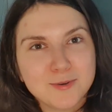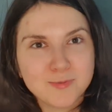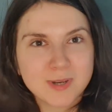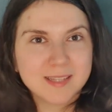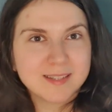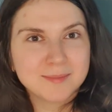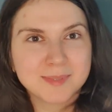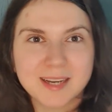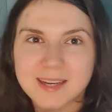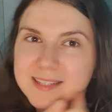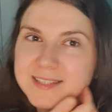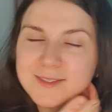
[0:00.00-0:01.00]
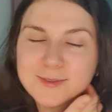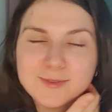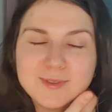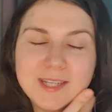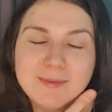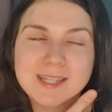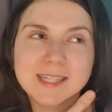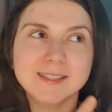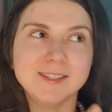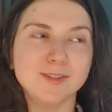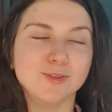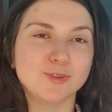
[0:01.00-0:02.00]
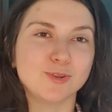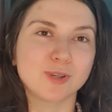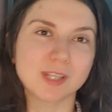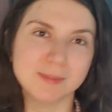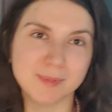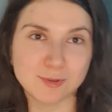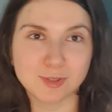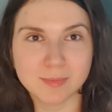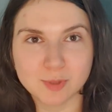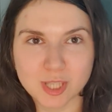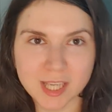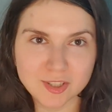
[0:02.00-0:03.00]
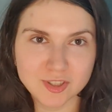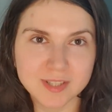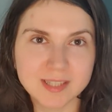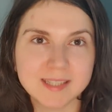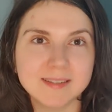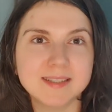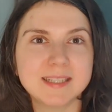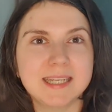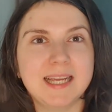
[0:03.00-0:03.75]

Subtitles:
and welcome, guys. So today we continue talking about communication skills